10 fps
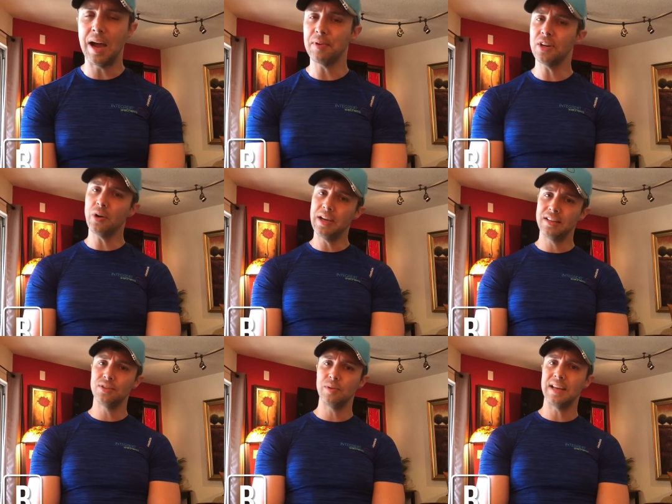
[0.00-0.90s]
I'm gonna go ahead
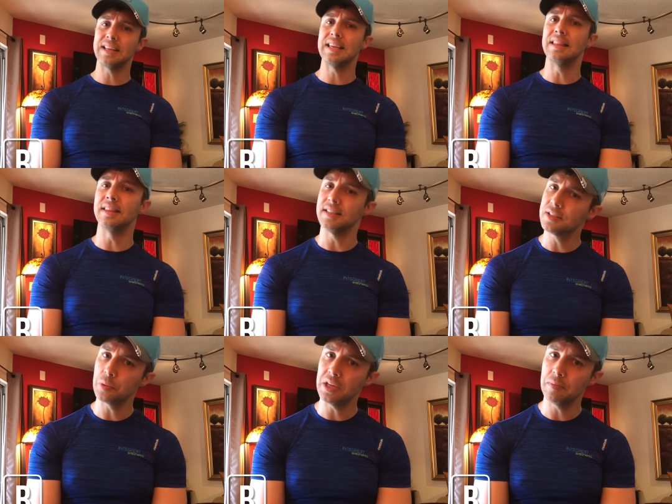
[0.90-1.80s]
and do that again
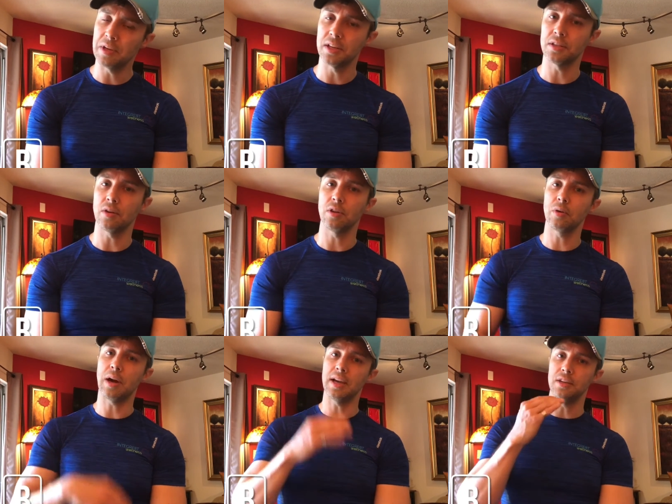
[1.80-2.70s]
this week, because
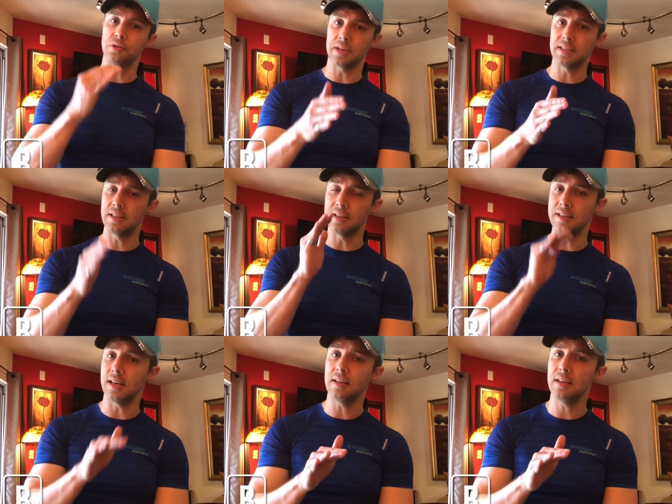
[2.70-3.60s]
although I addressed it
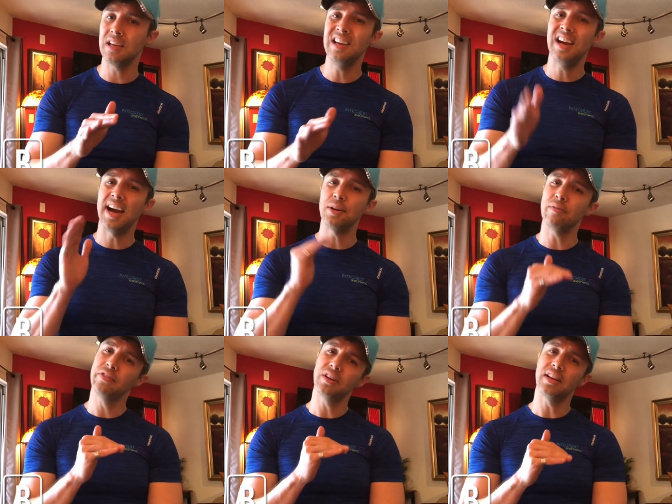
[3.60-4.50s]
daily, I
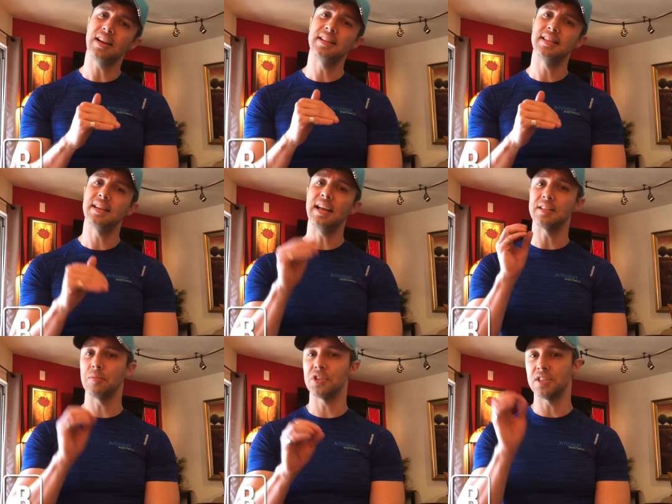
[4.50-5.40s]
don't feel like I did it
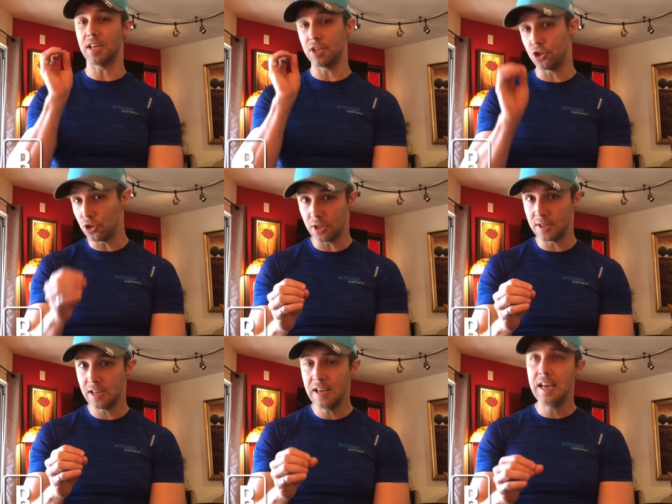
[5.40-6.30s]
as much as I
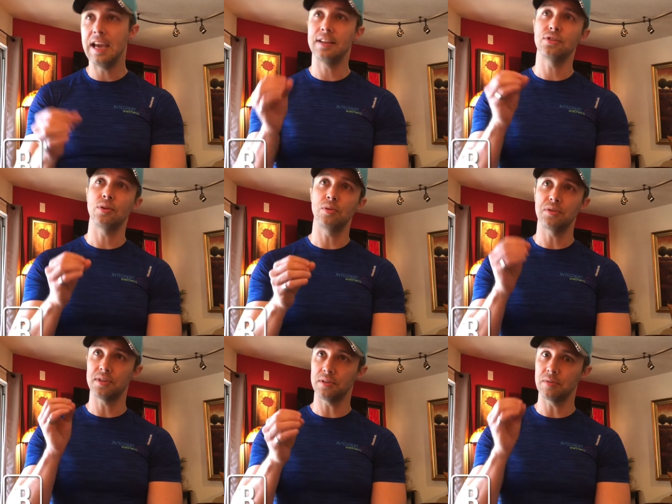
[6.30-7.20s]
should. And so
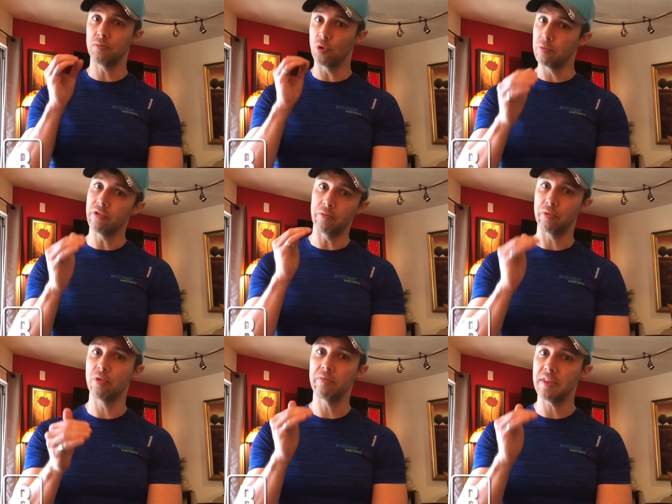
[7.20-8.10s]
there's still some room for
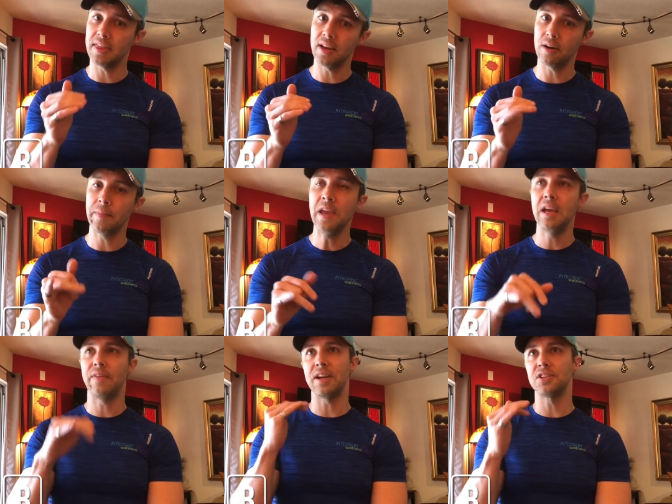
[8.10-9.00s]
improvement there.
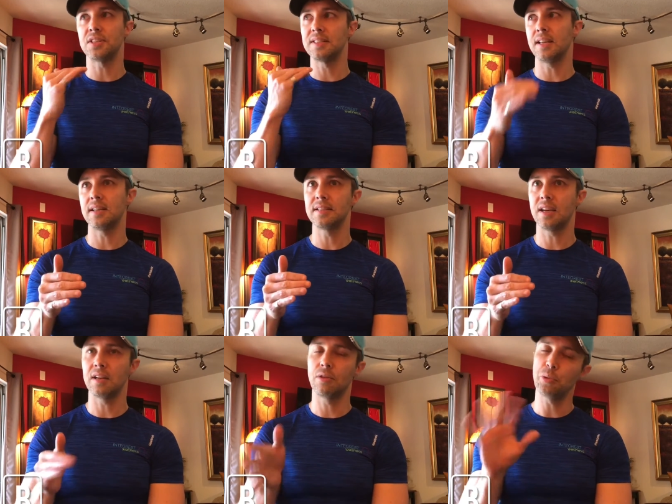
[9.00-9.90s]
If I could just set
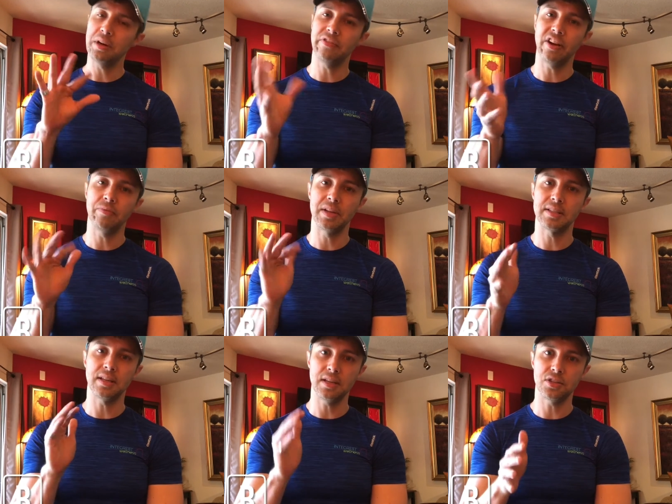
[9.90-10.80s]
aside 3 to 5
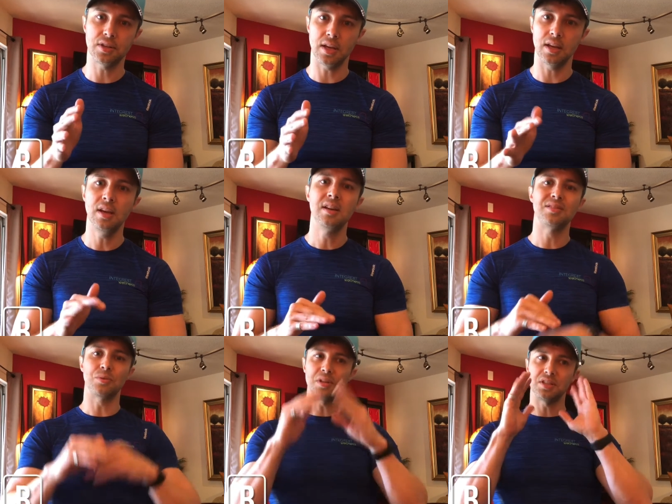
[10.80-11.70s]
minutes each day
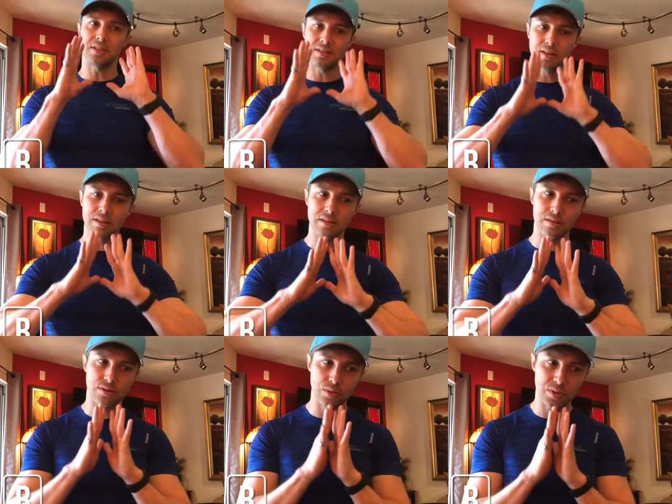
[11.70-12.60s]
to really just
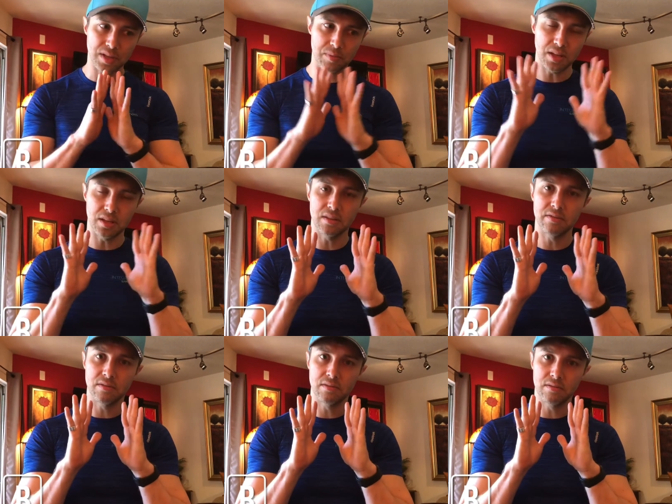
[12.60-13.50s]
do something
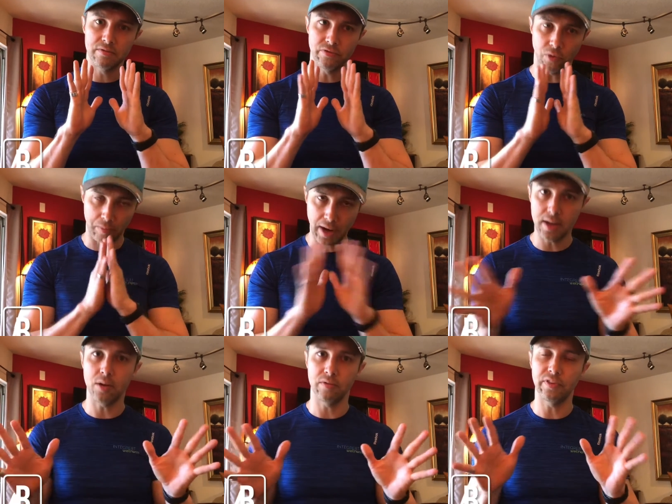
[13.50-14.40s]
for
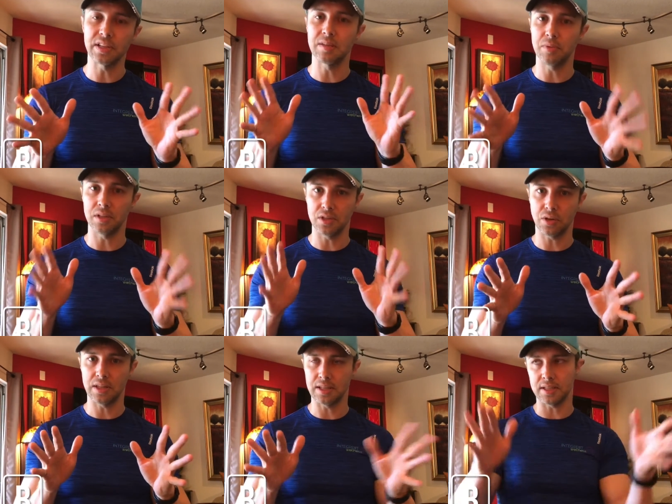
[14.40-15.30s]
my own flexibility
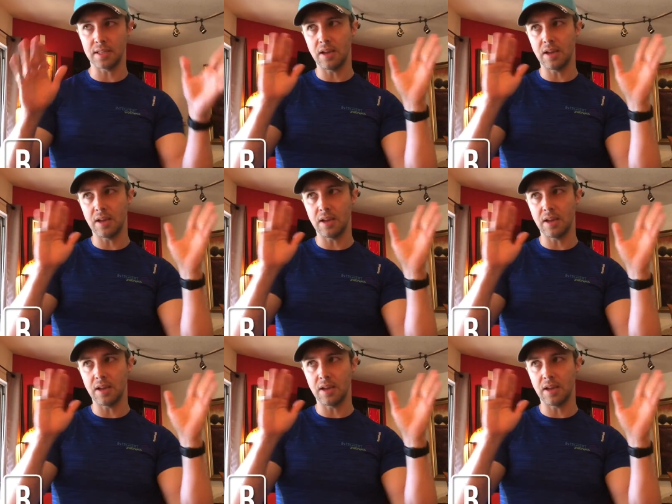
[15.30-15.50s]
training that doesn't